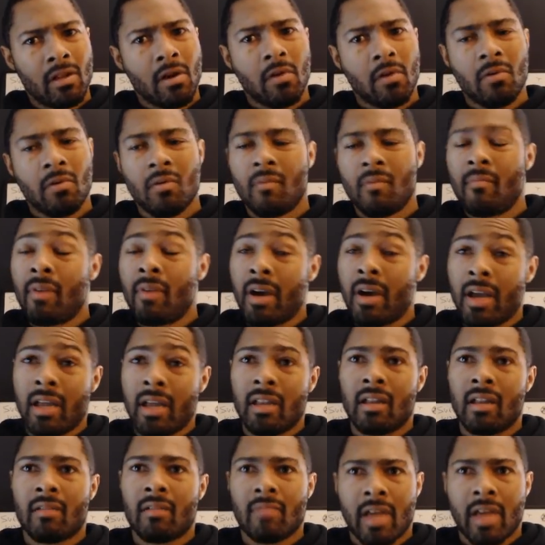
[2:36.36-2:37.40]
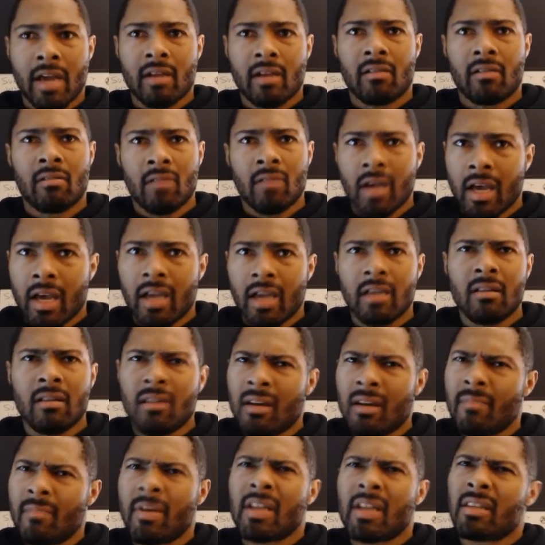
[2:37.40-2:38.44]
You know, but I'm like, okay,
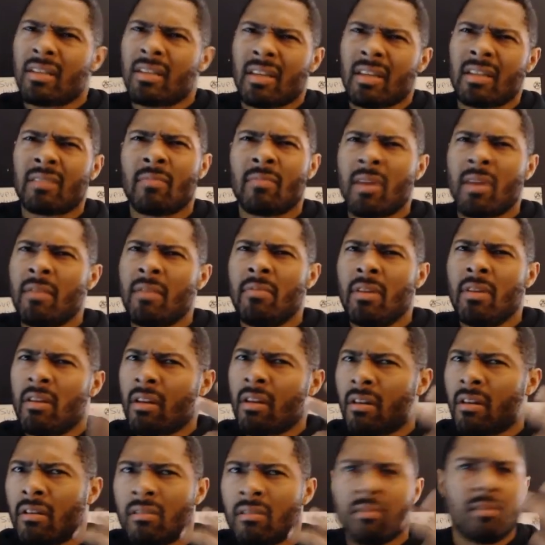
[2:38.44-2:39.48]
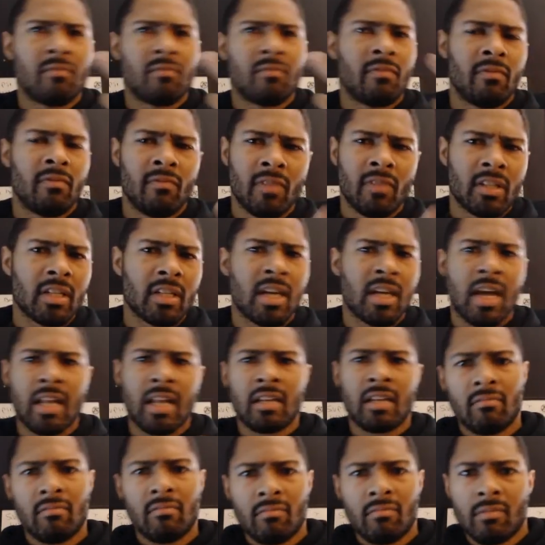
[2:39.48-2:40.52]
you know, that makes sense. Maybe, you know, your vision
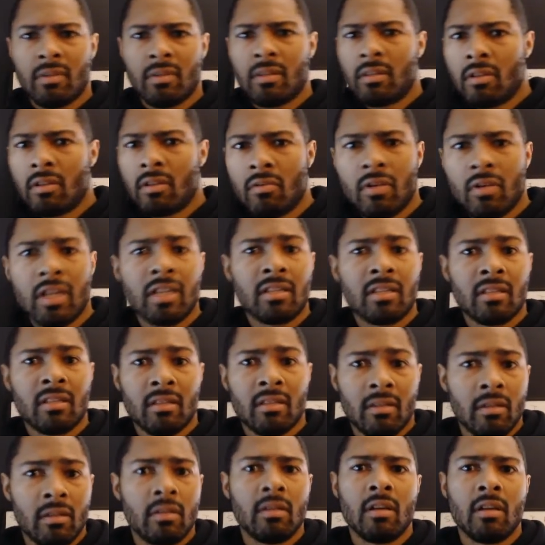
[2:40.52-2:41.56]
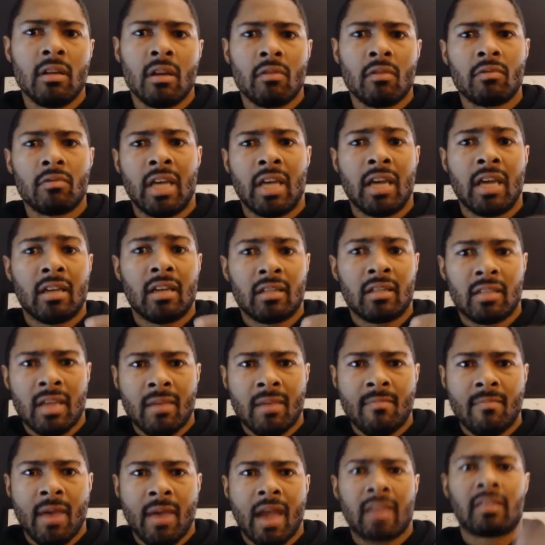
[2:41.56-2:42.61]
got to do this, you know, take a
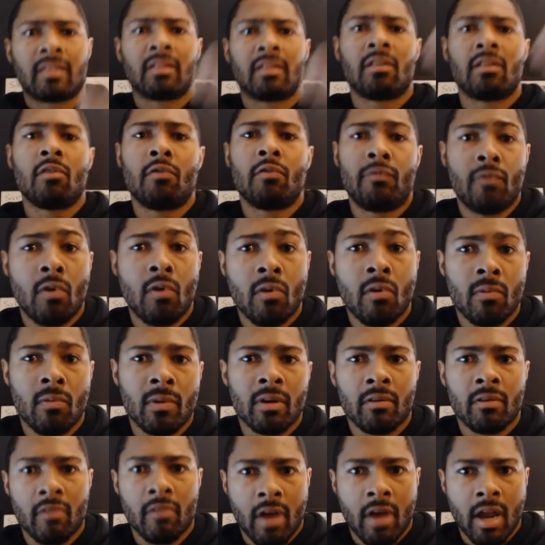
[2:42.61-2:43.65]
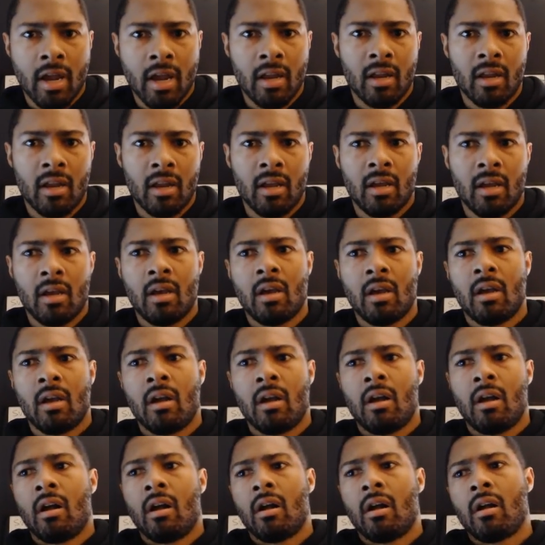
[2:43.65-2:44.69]
step back to go forward. Great.
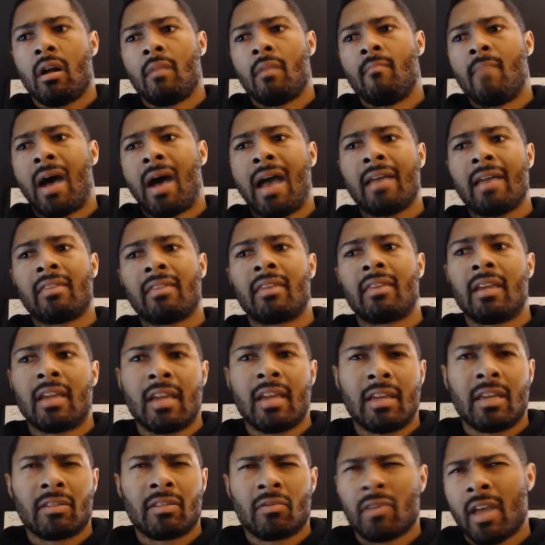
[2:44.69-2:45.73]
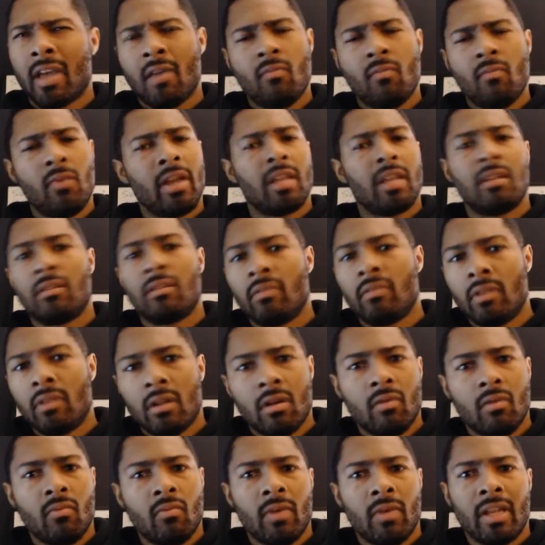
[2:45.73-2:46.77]
My thing is, okay, when,
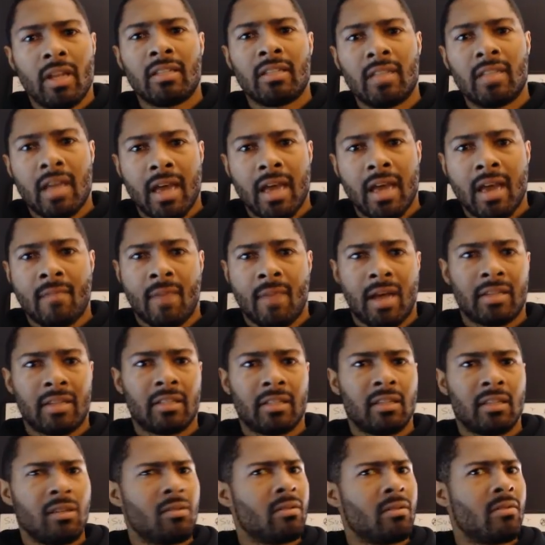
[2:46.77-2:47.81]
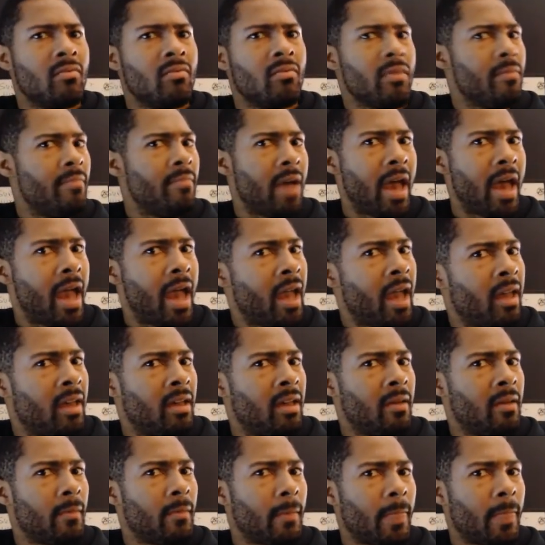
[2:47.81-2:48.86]
you know, when is that? Am I still going
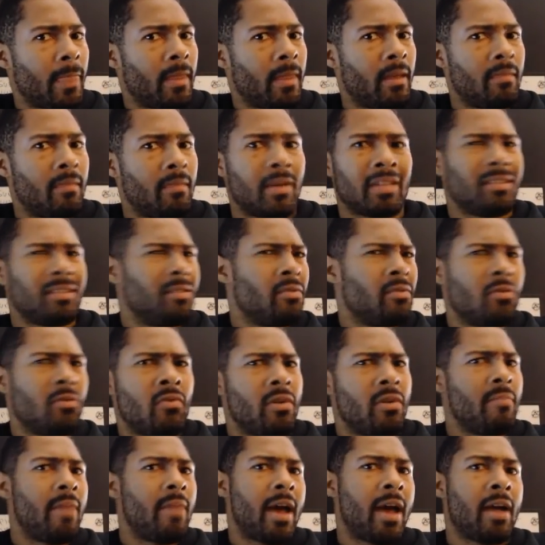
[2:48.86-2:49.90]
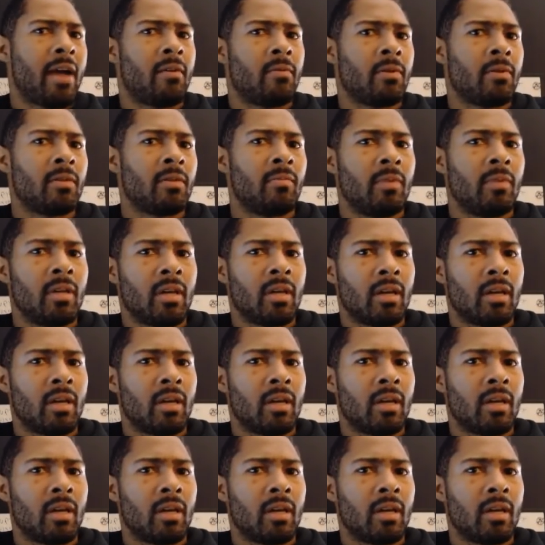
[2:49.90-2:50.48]
back? Am I still going backwards?